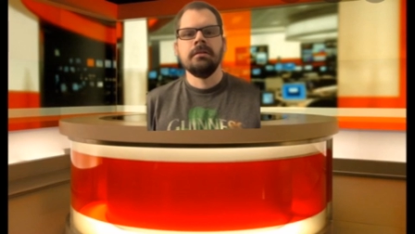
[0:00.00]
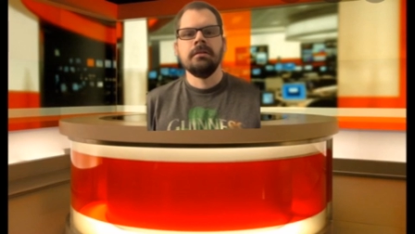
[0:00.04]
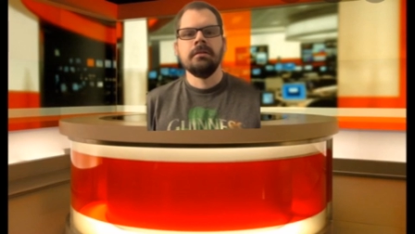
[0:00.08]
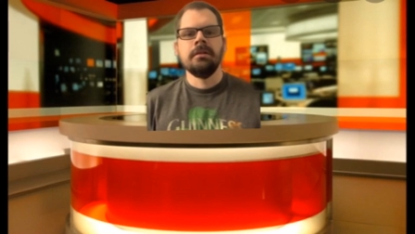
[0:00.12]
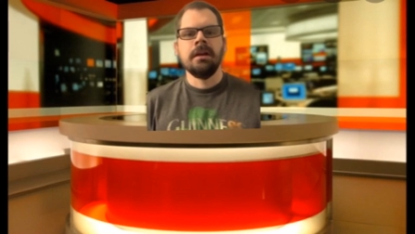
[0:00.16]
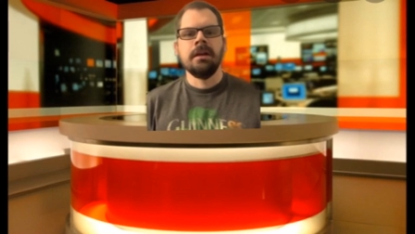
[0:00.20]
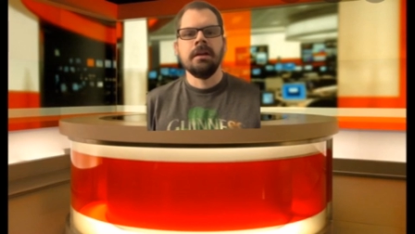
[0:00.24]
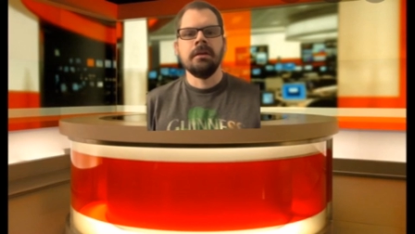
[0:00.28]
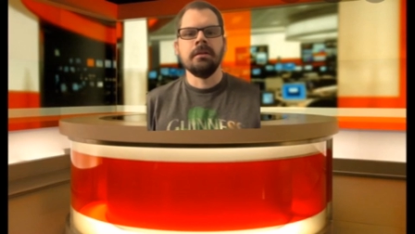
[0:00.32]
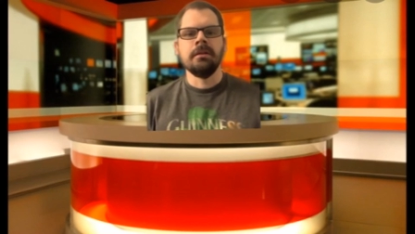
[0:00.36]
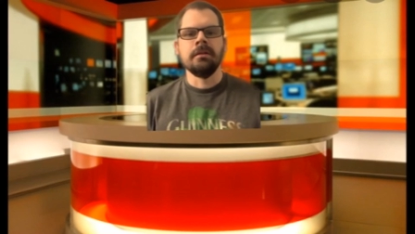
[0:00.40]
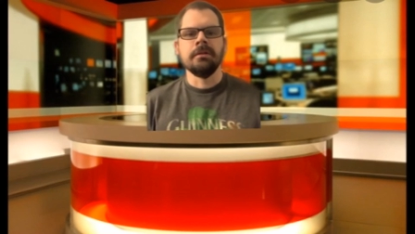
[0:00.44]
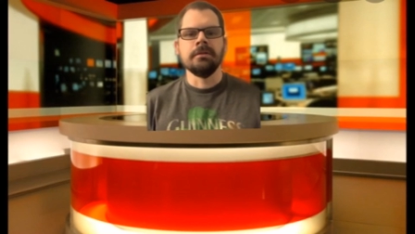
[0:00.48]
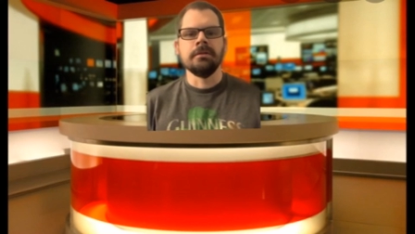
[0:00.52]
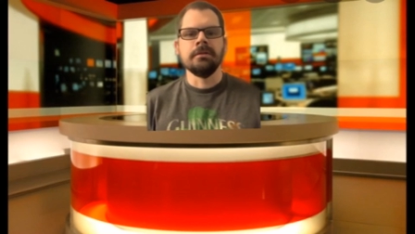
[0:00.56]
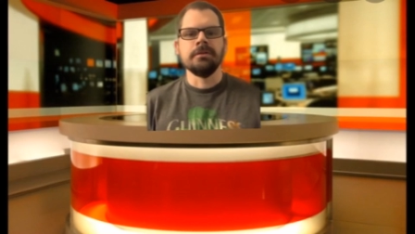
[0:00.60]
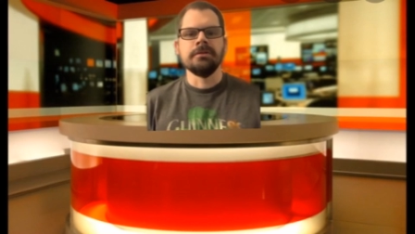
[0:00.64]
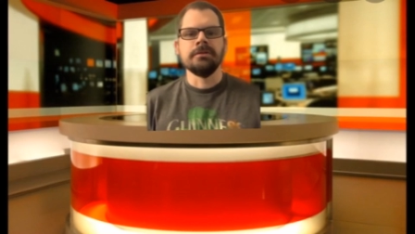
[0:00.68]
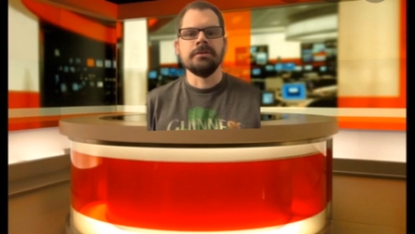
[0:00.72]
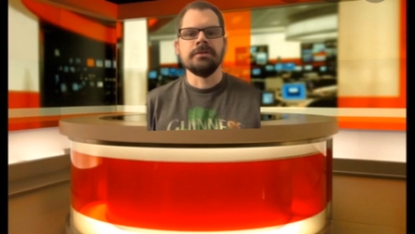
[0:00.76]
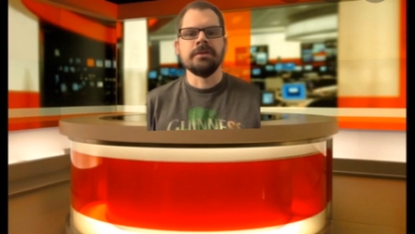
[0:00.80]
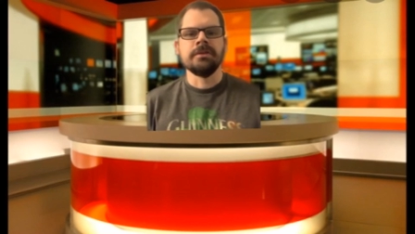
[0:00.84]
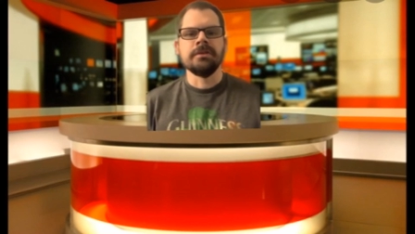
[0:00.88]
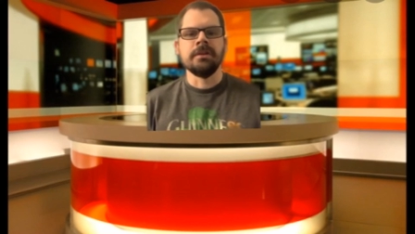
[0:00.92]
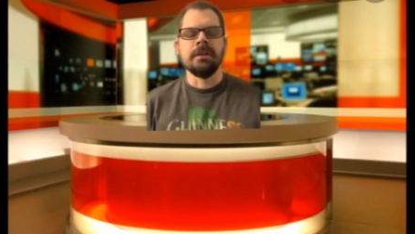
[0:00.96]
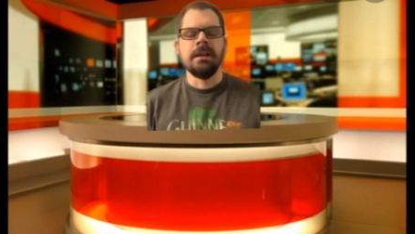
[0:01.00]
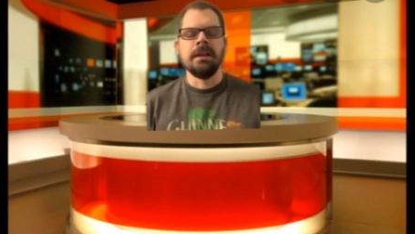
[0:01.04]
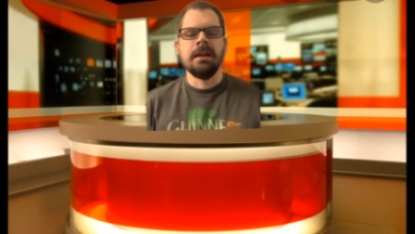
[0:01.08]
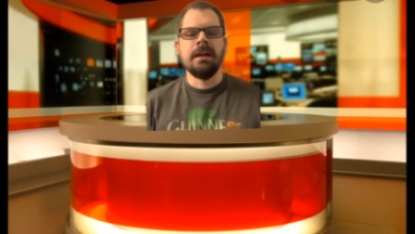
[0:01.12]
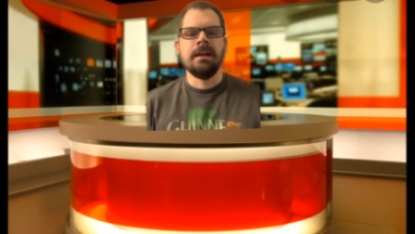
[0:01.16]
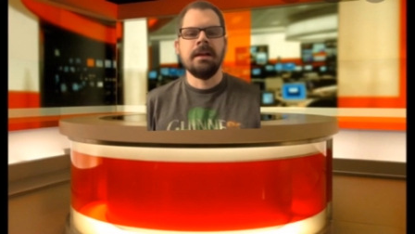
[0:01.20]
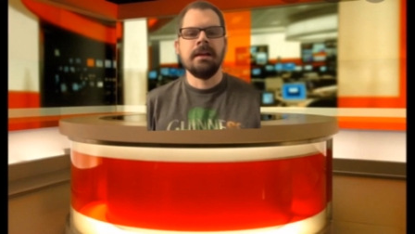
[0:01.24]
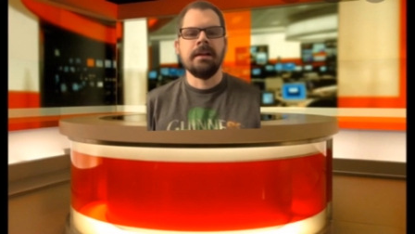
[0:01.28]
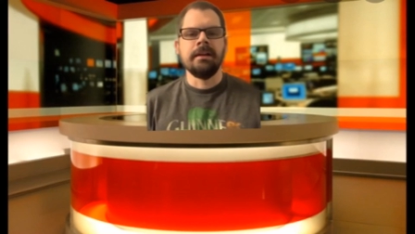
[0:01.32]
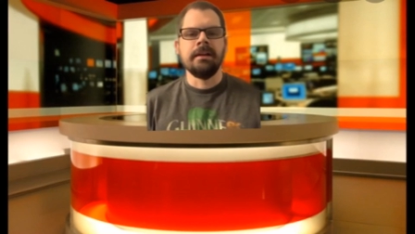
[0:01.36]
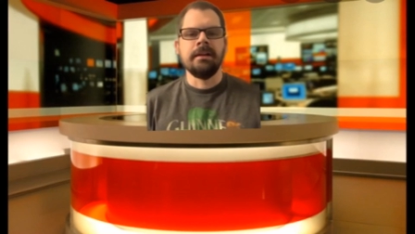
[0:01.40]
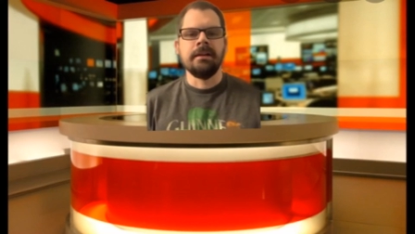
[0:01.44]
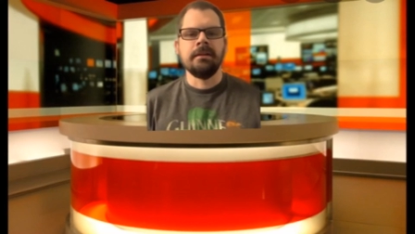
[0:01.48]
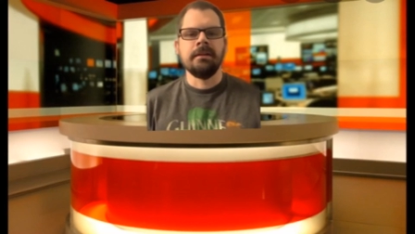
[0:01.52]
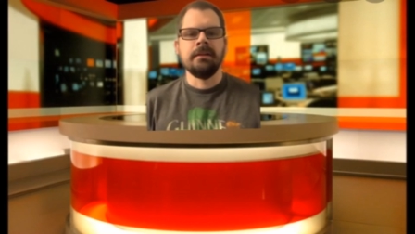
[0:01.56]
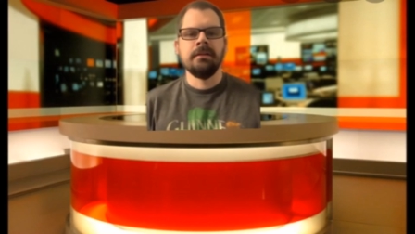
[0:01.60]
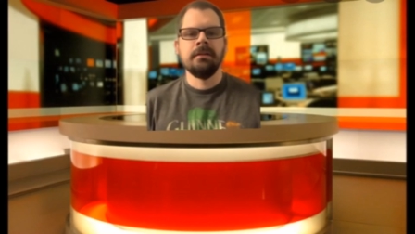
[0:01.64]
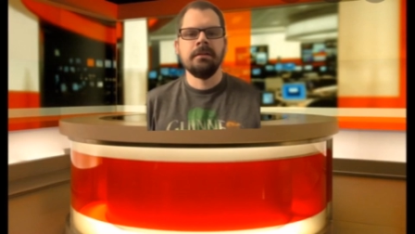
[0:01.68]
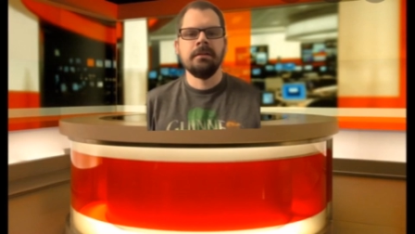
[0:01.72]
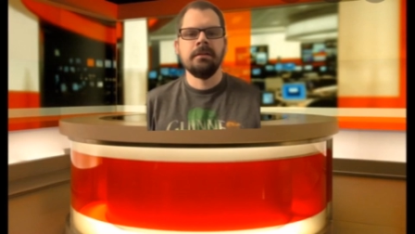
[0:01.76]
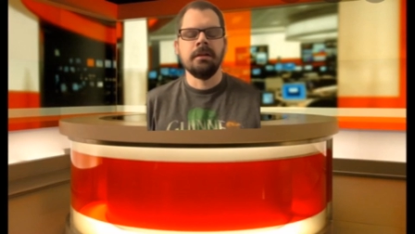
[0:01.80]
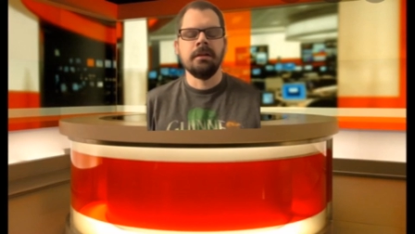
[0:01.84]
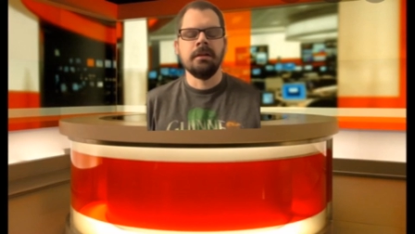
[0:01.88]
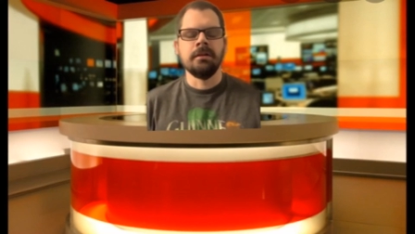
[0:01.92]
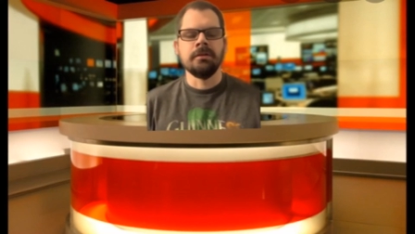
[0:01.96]
elders to lie
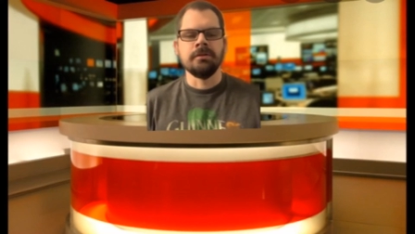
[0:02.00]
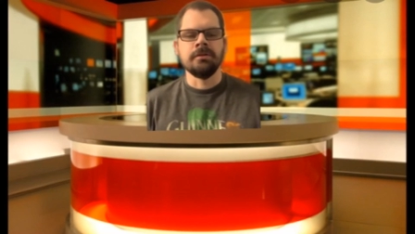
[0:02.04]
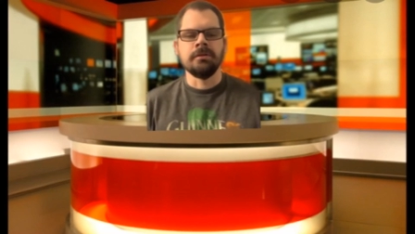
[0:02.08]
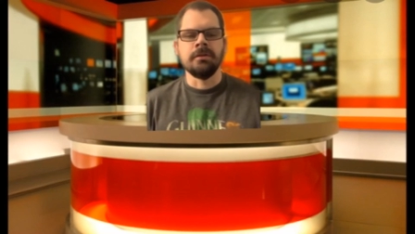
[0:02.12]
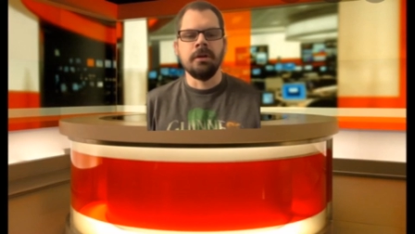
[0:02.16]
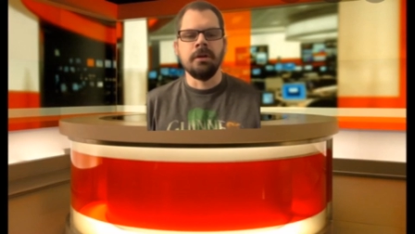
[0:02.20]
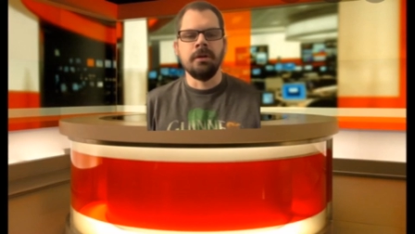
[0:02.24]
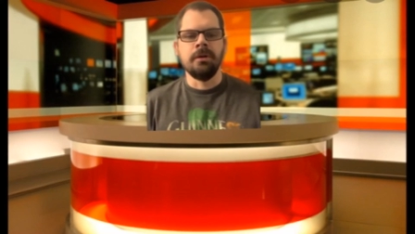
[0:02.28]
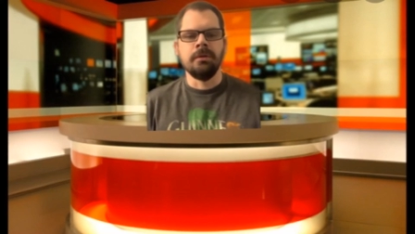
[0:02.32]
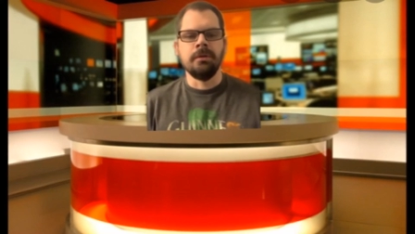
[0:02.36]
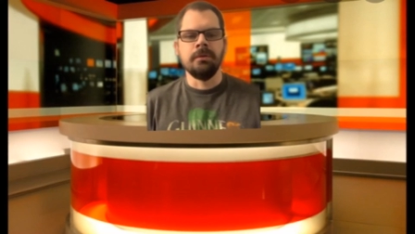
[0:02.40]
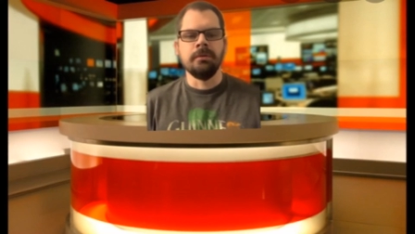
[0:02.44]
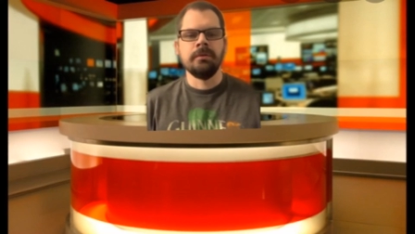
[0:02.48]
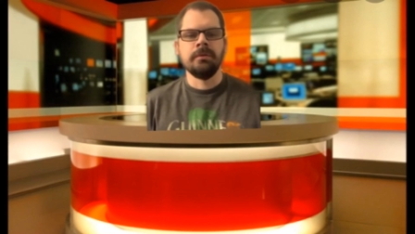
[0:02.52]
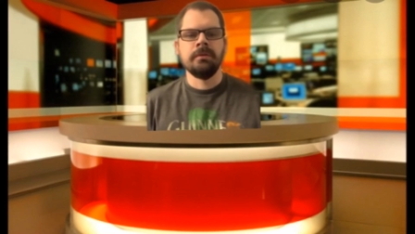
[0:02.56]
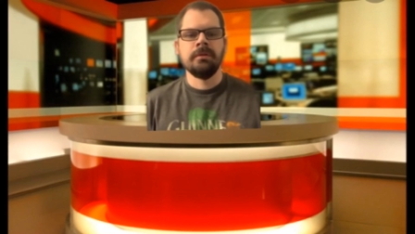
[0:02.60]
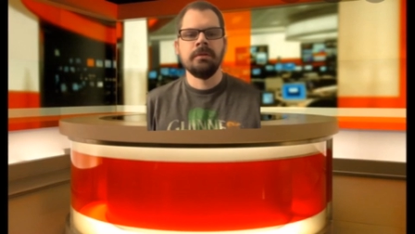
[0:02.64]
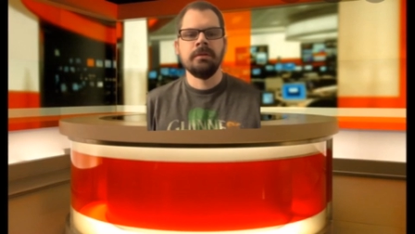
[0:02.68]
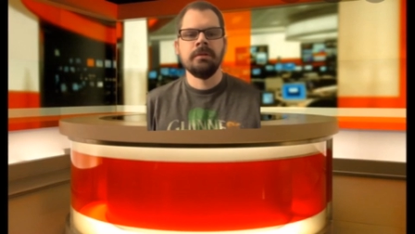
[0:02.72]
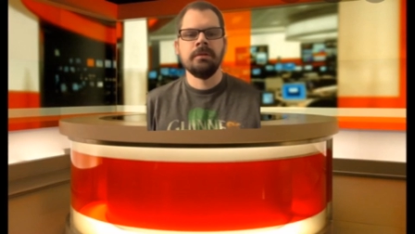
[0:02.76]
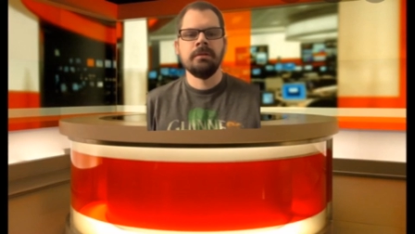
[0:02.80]
under oath.